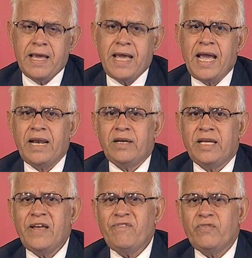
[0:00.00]
and
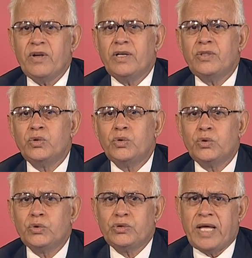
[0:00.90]
if you
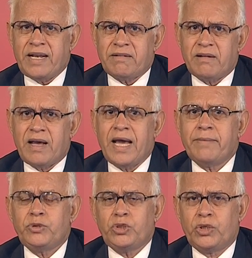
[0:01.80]
do that, I am
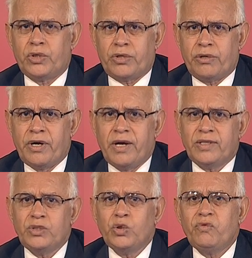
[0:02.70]
sure
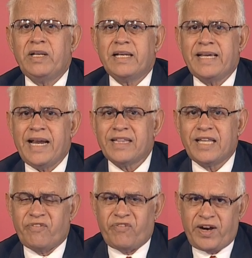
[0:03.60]
you will get the
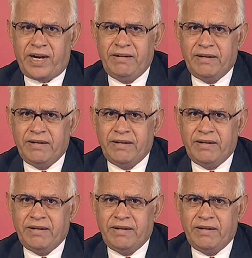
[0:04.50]
fund,